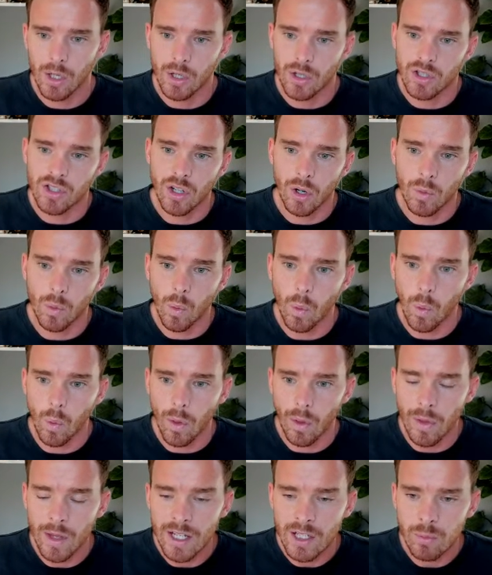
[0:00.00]
So
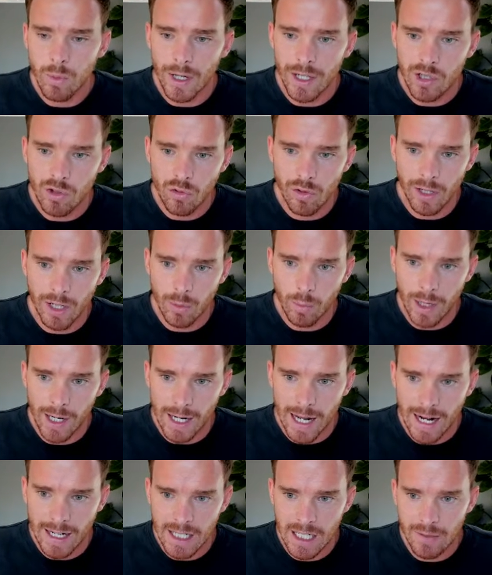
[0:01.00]
this one is triggered when
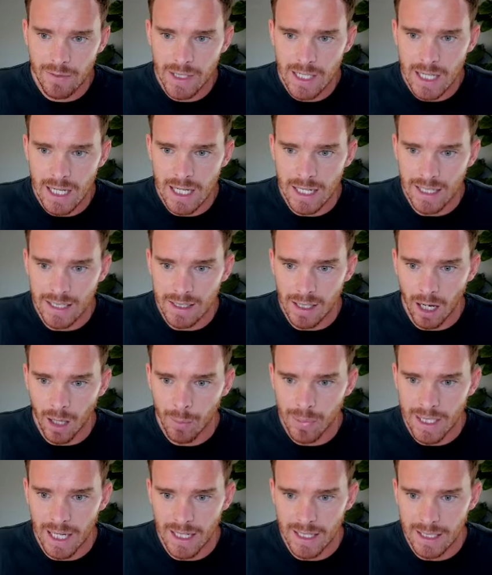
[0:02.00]
an activity is
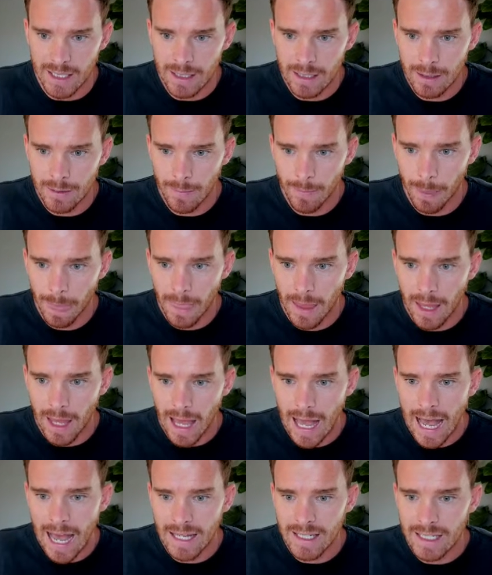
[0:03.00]
updated.
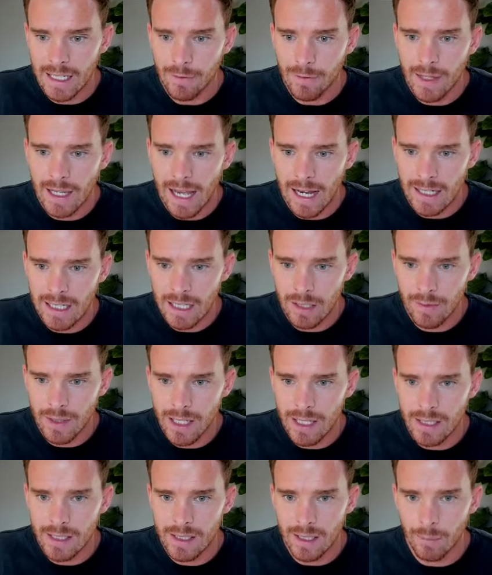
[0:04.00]
And if the
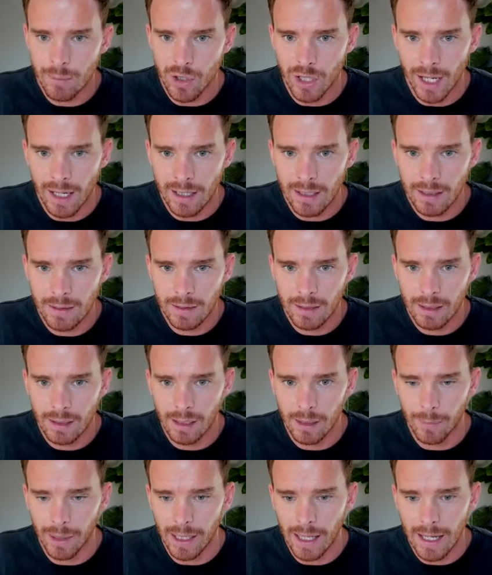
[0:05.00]
activity subject,
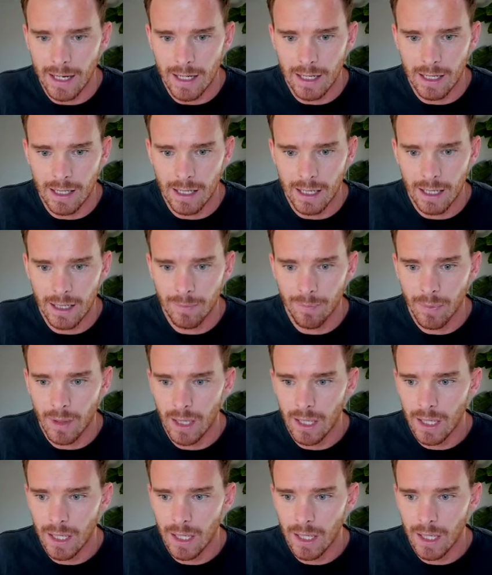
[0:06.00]
let me edit in here,